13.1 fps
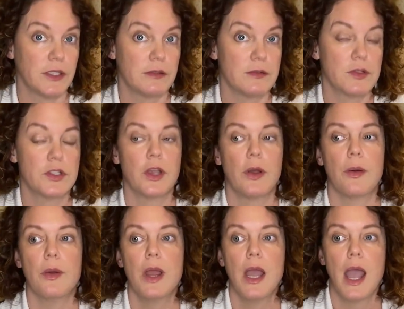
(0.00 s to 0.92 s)
So
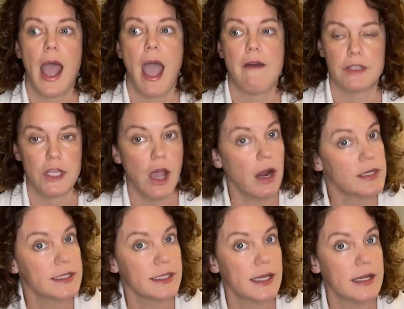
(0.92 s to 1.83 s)
I have a ton of
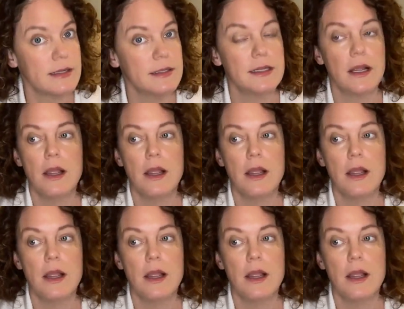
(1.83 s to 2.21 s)
seeds.